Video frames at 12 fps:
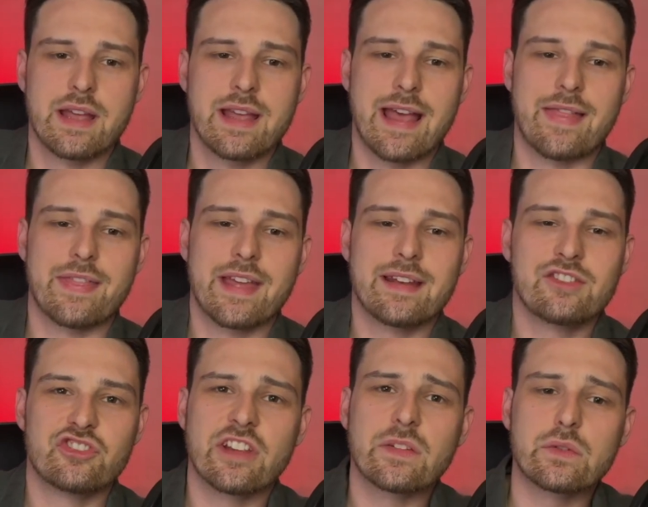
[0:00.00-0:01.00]
And then
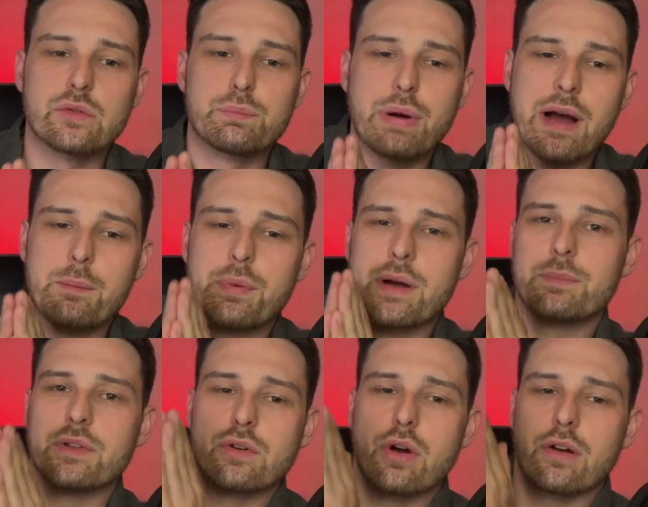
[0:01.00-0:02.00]
just to pump up the
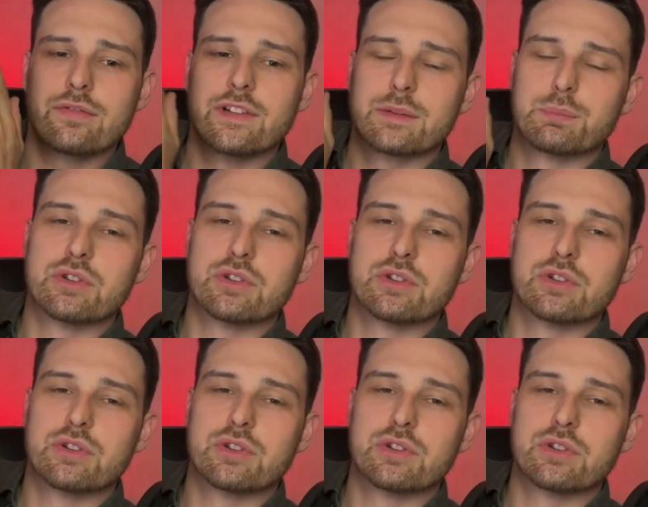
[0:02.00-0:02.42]
conflict